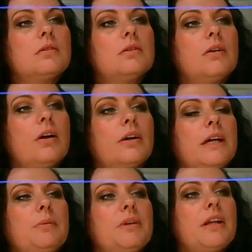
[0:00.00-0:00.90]
are
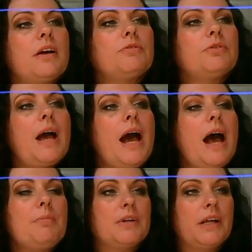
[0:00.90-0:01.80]
keeping that from
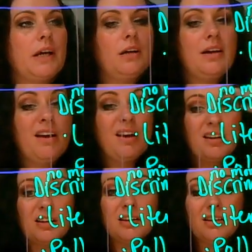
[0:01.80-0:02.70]
happening.
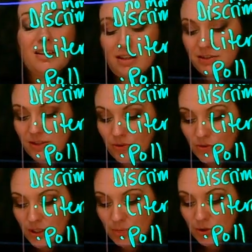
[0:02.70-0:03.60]
Southern
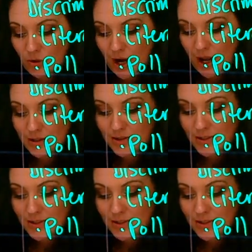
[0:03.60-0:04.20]
Democrats